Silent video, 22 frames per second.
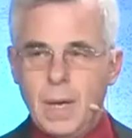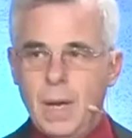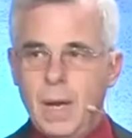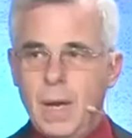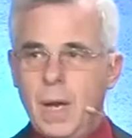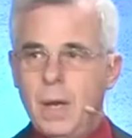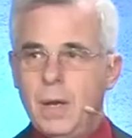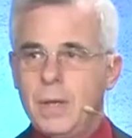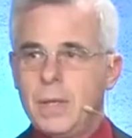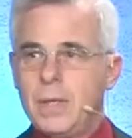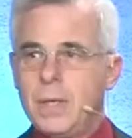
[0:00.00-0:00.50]

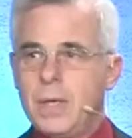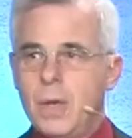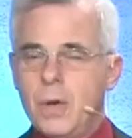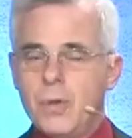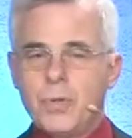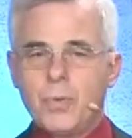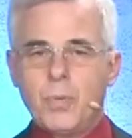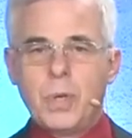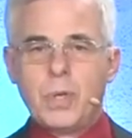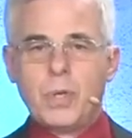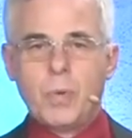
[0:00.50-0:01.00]
in the year
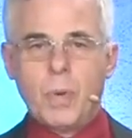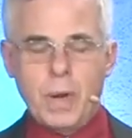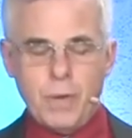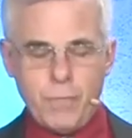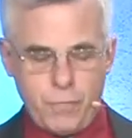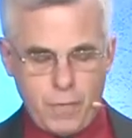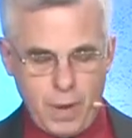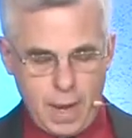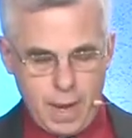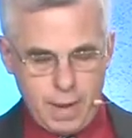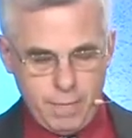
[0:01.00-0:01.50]

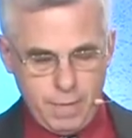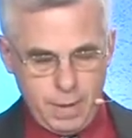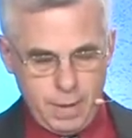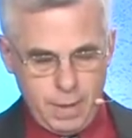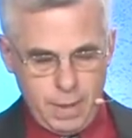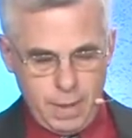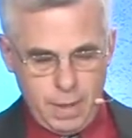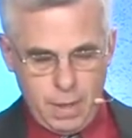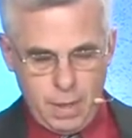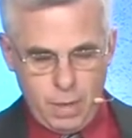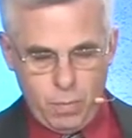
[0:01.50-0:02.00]
325,
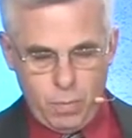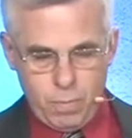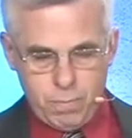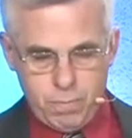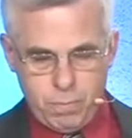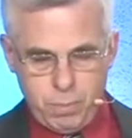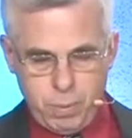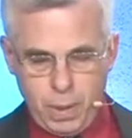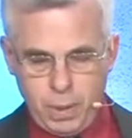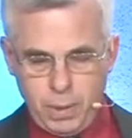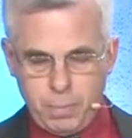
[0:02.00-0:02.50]

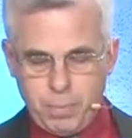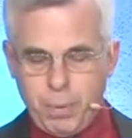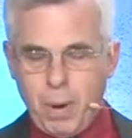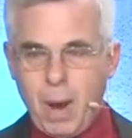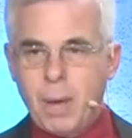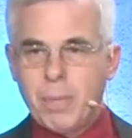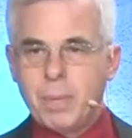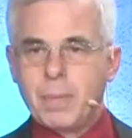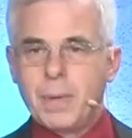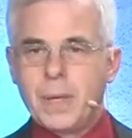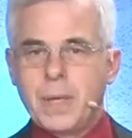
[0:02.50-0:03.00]
really
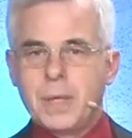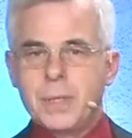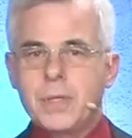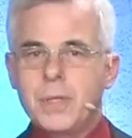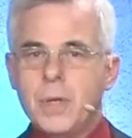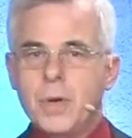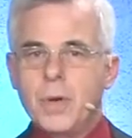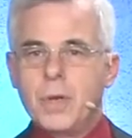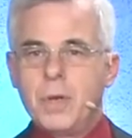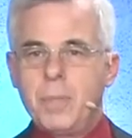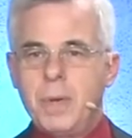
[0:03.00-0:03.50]
probably
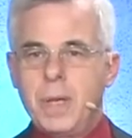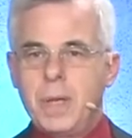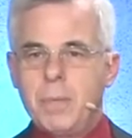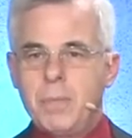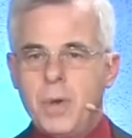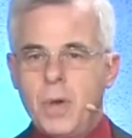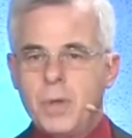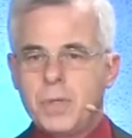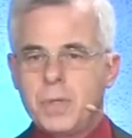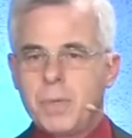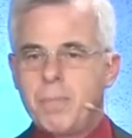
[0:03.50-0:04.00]
considered to be the
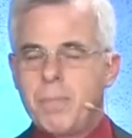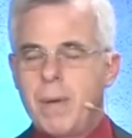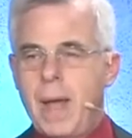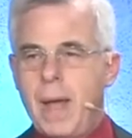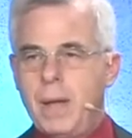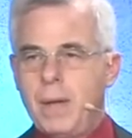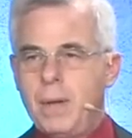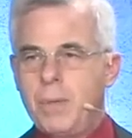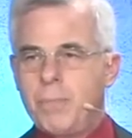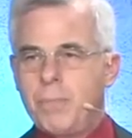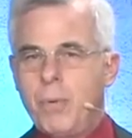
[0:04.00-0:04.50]
most
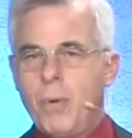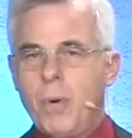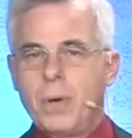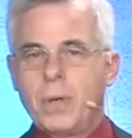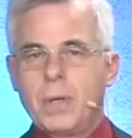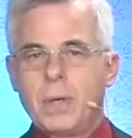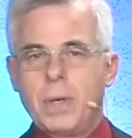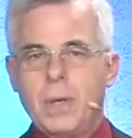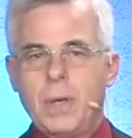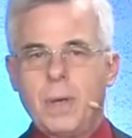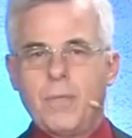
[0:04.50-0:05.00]

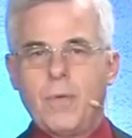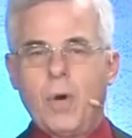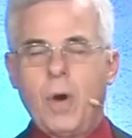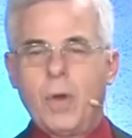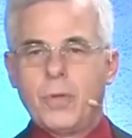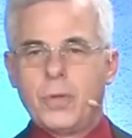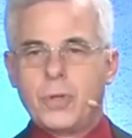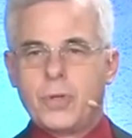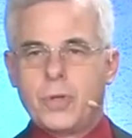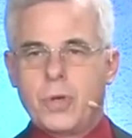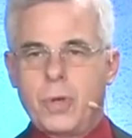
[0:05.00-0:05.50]
important of
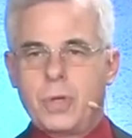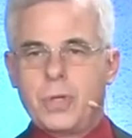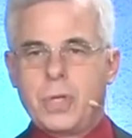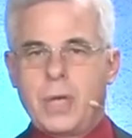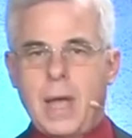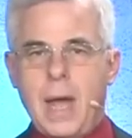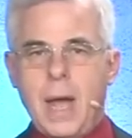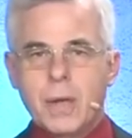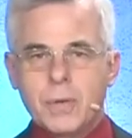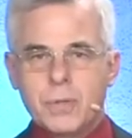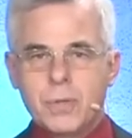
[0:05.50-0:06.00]
all the church
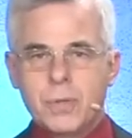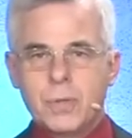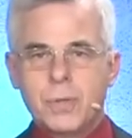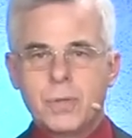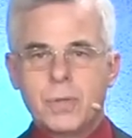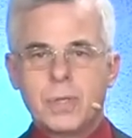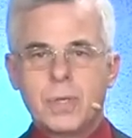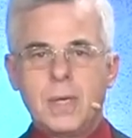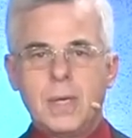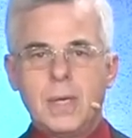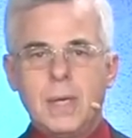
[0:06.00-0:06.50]

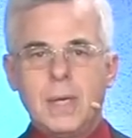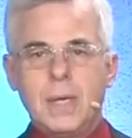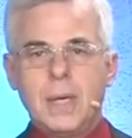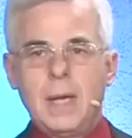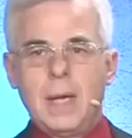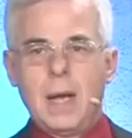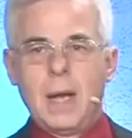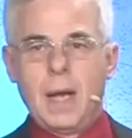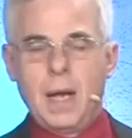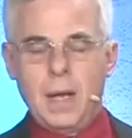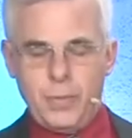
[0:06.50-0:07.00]
councils.
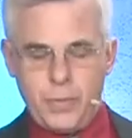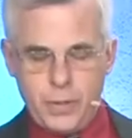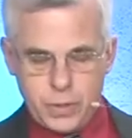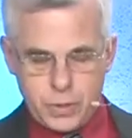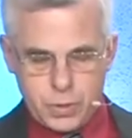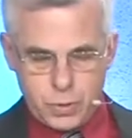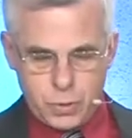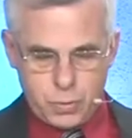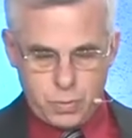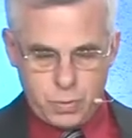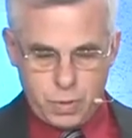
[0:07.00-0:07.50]

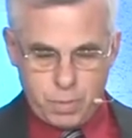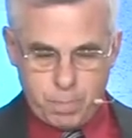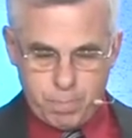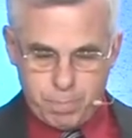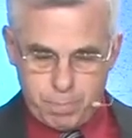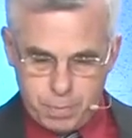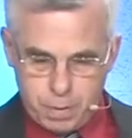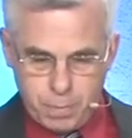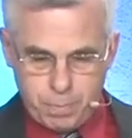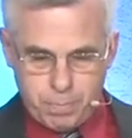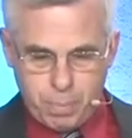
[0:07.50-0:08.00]
This is
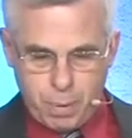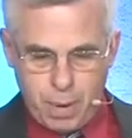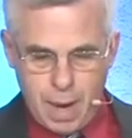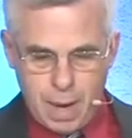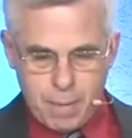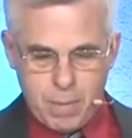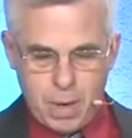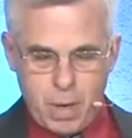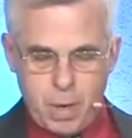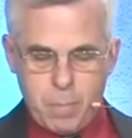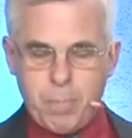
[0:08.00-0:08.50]
the
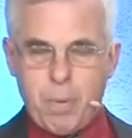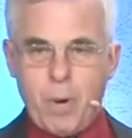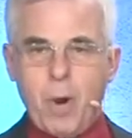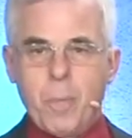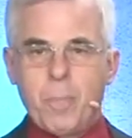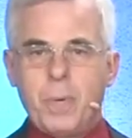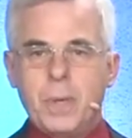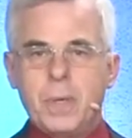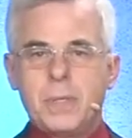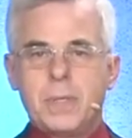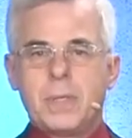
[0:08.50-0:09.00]
primary
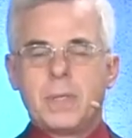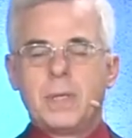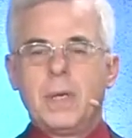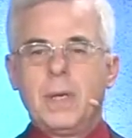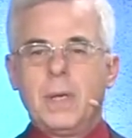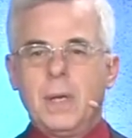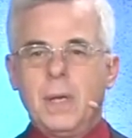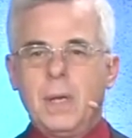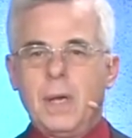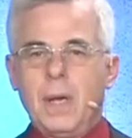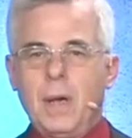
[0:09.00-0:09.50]
purpose
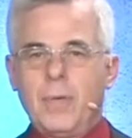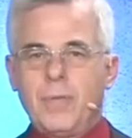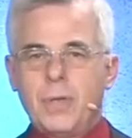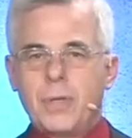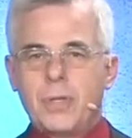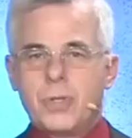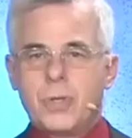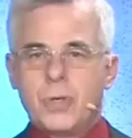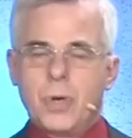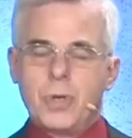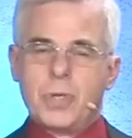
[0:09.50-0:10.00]
of
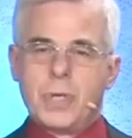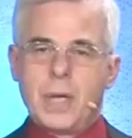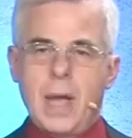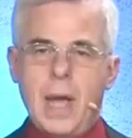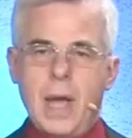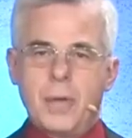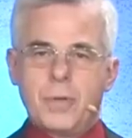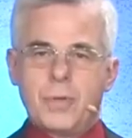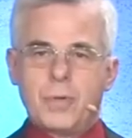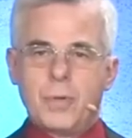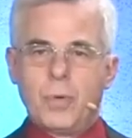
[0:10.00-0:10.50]
this church
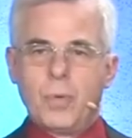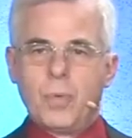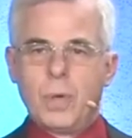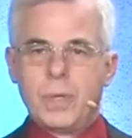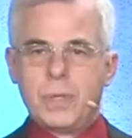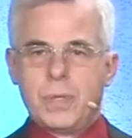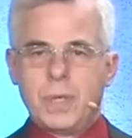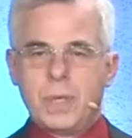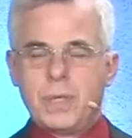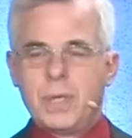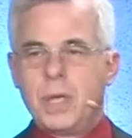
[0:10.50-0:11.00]
council
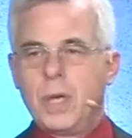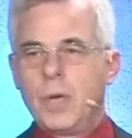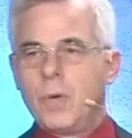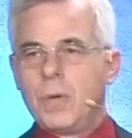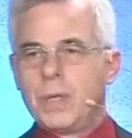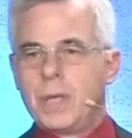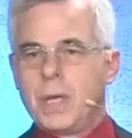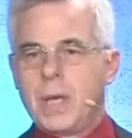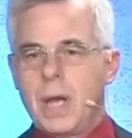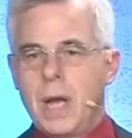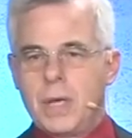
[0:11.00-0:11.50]
was to deal
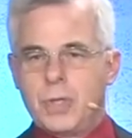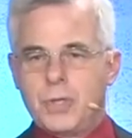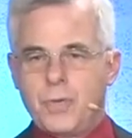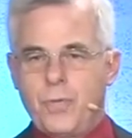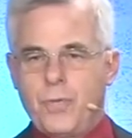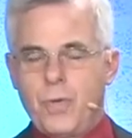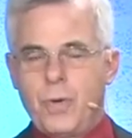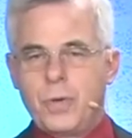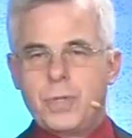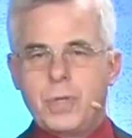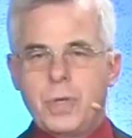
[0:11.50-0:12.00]
with the
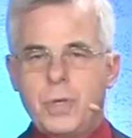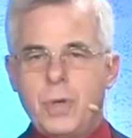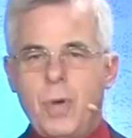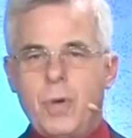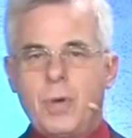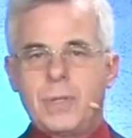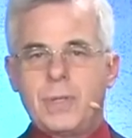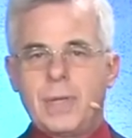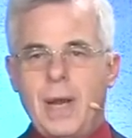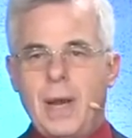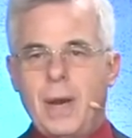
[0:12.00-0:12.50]
controversy
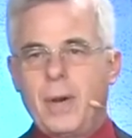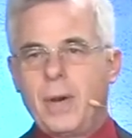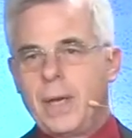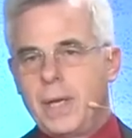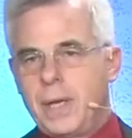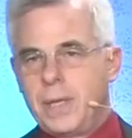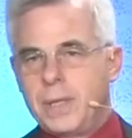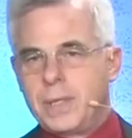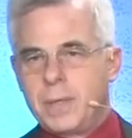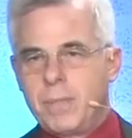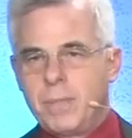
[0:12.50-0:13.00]
known as
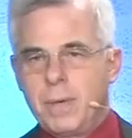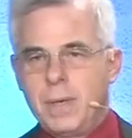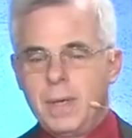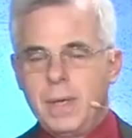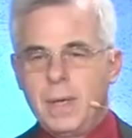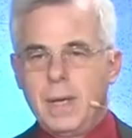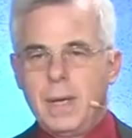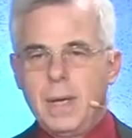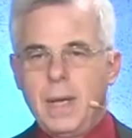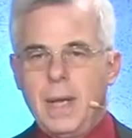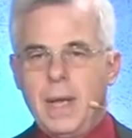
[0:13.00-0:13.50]
Arianism.
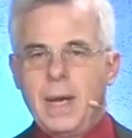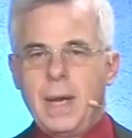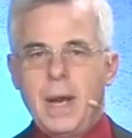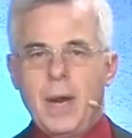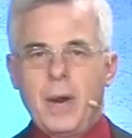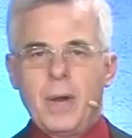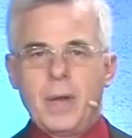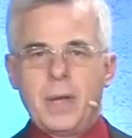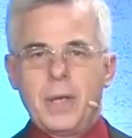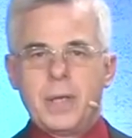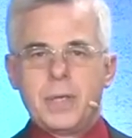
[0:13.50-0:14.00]
And
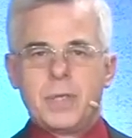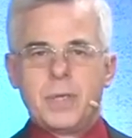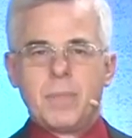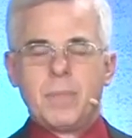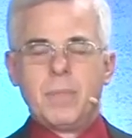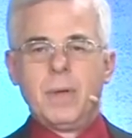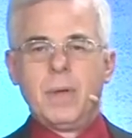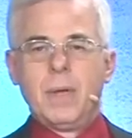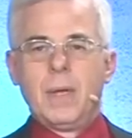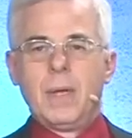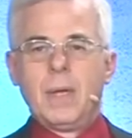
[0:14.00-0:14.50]

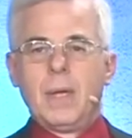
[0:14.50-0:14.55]
Arianism